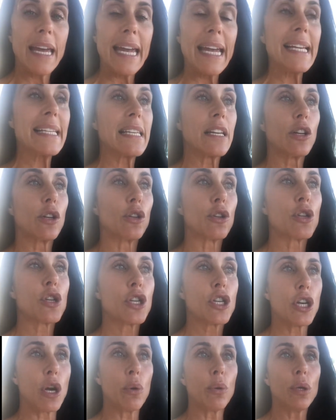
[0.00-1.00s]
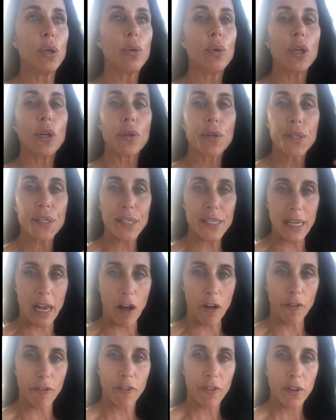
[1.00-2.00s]
is that it'll show you
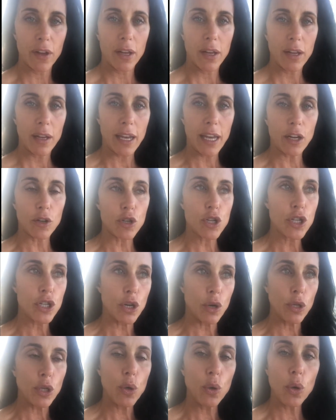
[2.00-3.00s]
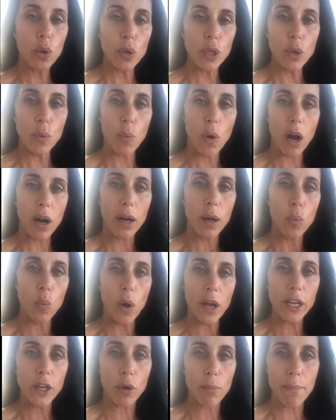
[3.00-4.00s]
yourself. It'll show you who you are and
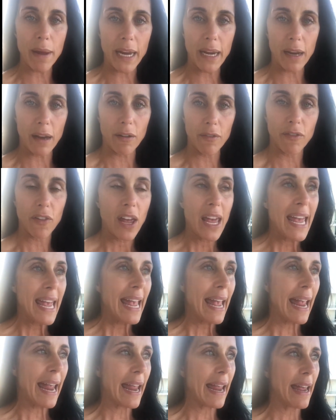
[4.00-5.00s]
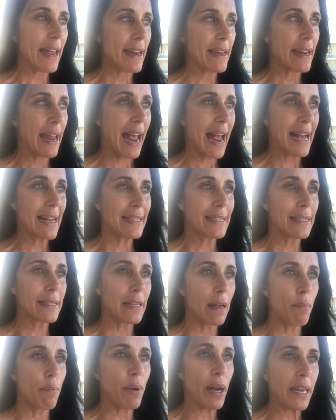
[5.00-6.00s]
what you're made of. And as
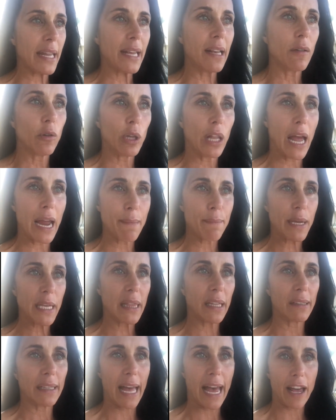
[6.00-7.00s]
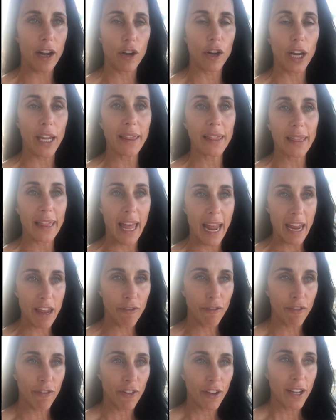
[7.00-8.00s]
somebody climbing the ladder in
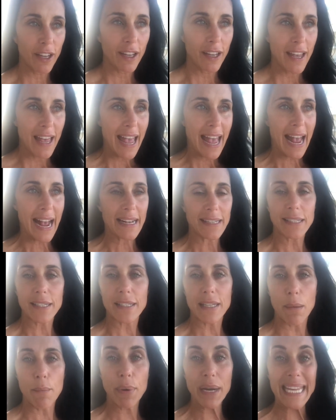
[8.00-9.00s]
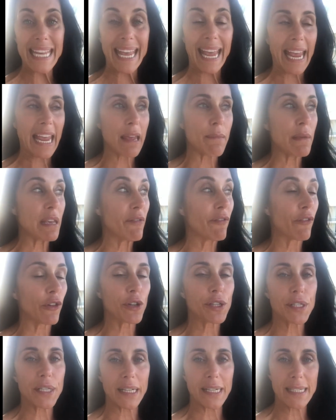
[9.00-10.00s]
life, as somebody aiming for
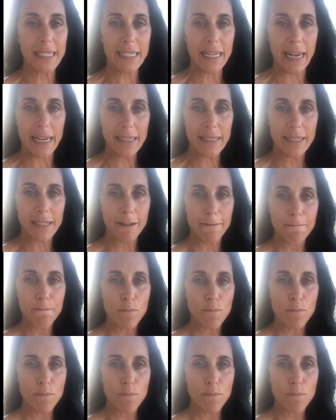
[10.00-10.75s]
success,